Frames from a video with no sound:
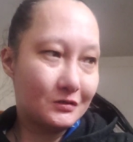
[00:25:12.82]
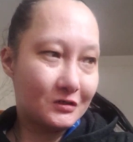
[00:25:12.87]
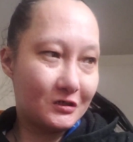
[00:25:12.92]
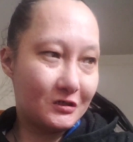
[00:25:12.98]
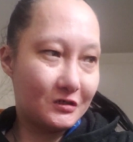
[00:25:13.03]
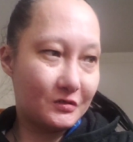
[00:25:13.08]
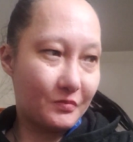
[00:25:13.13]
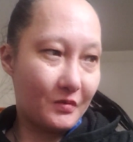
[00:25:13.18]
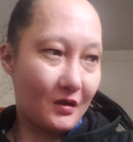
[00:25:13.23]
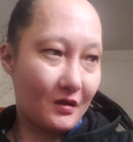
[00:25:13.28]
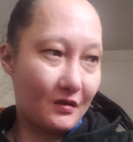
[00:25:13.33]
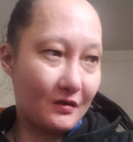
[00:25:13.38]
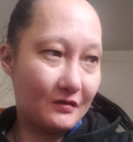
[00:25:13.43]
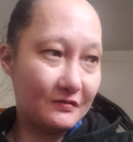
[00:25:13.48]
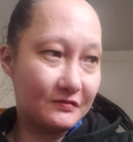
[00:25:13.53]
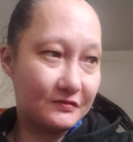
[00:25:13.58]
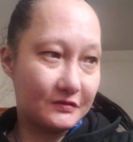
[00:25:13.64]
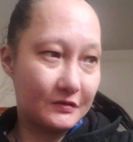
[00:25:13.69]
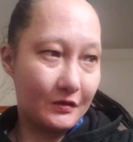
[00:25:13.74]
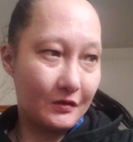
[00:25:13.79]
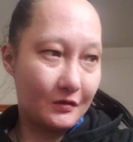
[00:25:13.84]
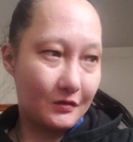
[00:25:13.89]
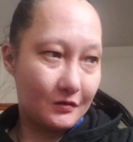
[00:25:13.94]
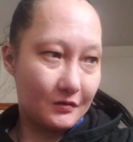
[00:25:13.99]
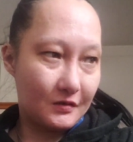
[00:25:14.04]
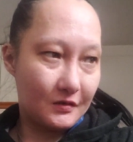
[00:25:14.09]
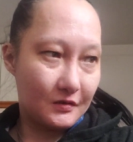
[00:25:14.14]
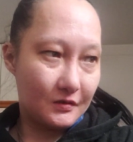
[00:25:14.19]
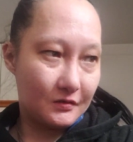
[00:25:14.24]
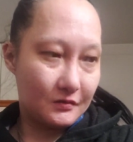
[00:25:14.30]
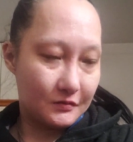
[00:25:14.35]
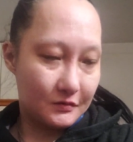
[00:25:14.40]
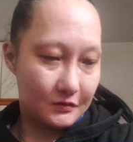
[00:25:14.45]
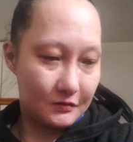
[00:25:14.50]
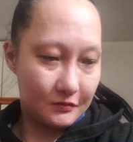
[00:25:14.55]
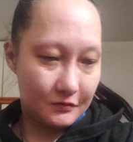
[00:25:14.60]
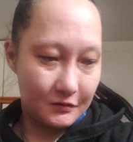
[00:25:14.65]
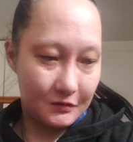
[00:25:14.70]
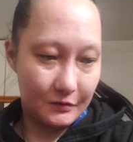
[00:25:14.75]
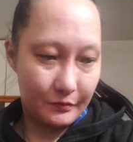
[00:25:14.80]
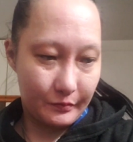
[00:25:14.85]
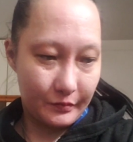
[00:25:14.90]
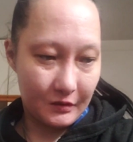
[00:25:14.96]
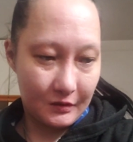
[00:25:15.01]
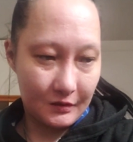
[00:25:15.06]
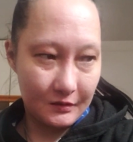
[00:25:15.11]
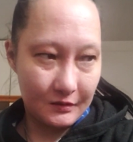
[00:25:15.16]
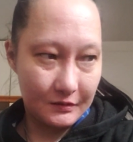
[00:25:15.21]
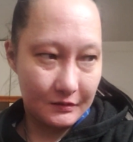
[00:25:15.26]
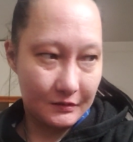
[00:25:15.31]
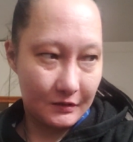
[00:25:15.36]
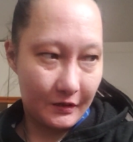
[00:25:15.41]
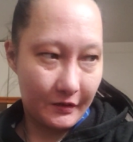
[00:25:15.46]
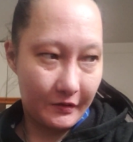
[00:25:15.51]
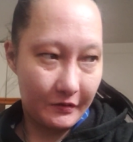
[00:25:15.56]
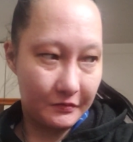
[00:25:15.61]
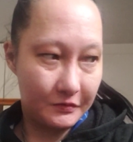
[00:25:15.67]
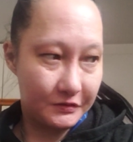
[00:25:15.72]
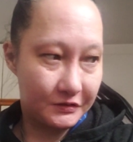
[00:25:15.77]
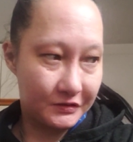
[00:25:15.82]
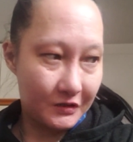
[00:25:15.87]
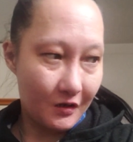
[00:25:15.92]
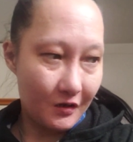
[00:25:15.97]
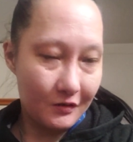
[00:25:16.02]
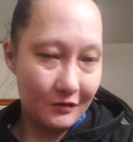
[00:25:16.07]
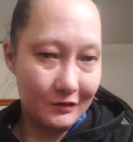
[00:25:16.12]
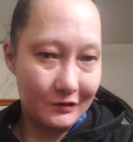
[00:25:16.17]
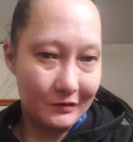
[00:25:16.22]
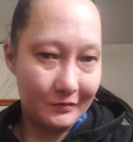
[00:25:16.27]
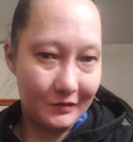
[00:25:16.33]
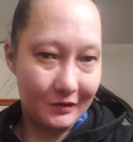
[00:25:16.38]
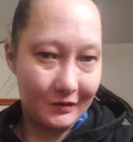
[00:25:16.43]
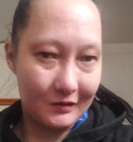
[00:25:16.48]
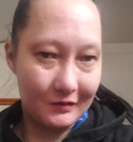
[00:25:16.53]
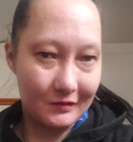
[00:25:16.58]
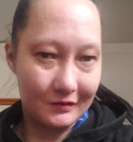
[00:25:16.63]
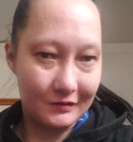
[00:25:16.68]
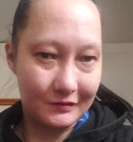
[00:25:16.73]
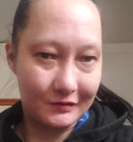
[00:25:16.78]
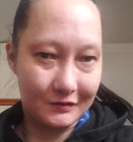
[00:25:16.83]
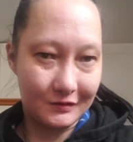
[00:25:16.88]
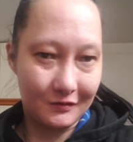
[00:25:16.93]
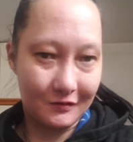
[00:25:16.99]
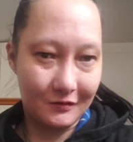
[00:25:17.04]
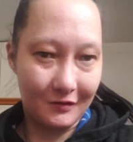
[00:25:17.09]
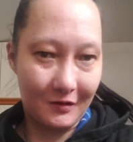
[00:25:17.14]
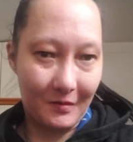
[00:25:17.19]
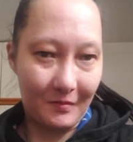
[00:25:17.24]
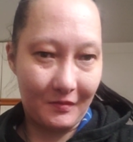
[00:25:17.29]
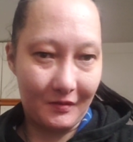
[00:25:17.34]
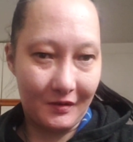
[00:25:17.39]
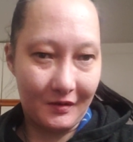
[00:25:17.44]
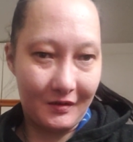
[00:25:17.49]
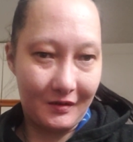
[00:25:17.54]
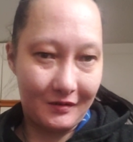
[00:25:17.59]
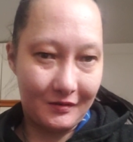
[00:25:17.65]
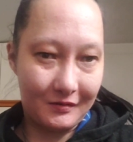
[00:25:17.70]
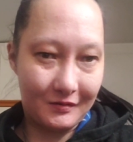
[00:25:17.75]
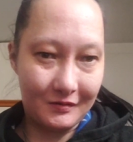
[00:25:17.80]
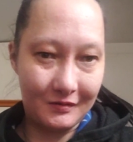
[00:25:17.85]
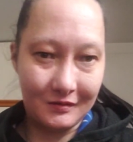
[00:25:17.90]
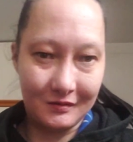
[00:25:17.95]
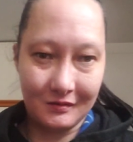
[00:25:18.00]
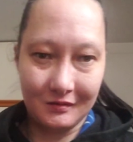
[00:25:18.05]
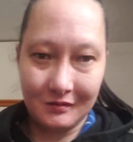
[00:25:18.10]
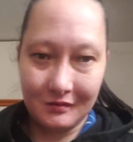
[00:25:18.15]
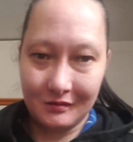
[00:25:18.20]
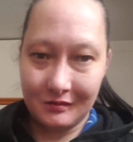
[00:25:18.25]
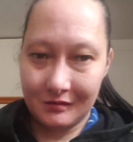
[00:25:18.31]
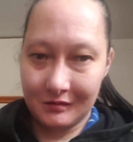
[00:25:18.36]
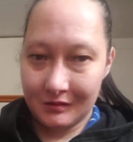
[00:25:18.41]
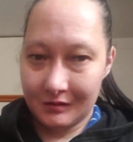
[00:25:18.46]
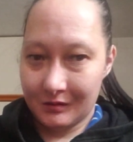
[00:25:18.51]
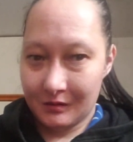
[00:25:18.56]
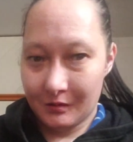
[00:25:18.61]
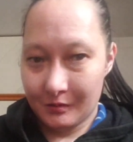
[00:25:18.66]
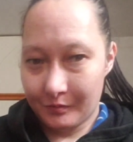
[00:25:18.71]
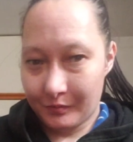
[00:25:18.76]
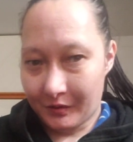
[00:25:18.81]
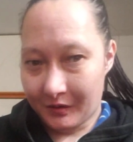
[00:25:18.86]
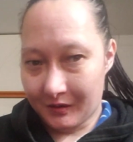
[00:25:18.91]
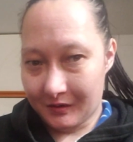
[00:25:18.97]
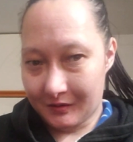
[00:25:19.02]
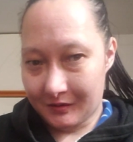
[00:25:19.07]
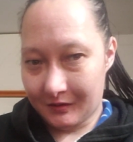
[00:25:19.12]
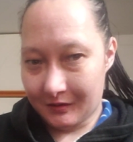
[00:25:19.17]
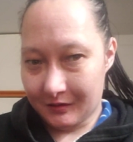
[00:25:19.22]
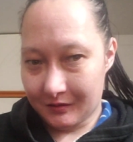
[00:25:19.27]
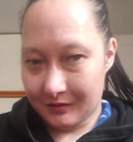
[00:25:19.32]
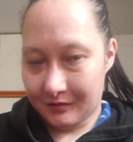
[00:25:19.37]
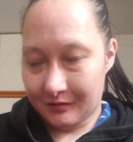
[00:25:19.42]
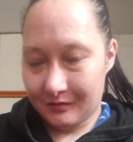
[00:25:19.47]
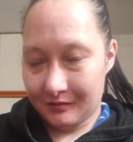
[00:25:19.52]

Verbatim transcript: changed my lifestyle around was because I was talking about it. So I'm like, but like,